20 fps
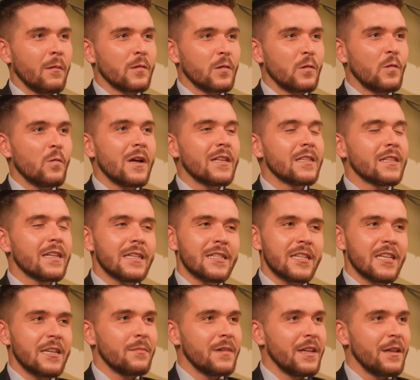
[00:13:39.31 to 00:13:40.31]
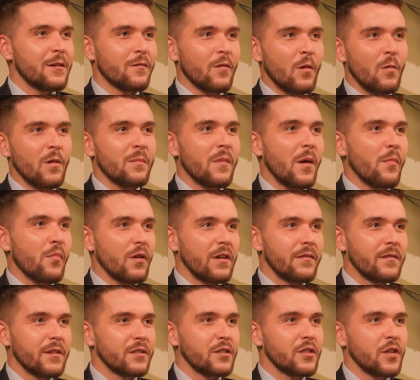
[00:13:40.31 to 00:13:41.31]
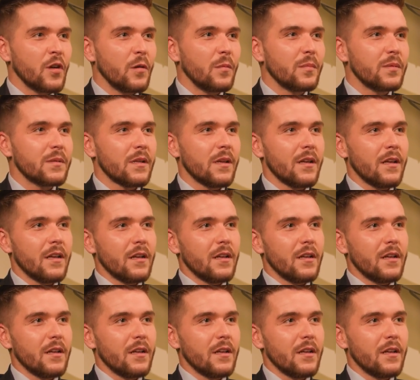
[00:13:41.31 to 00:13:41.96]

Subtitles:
was always in a team leader role in my previous jobs.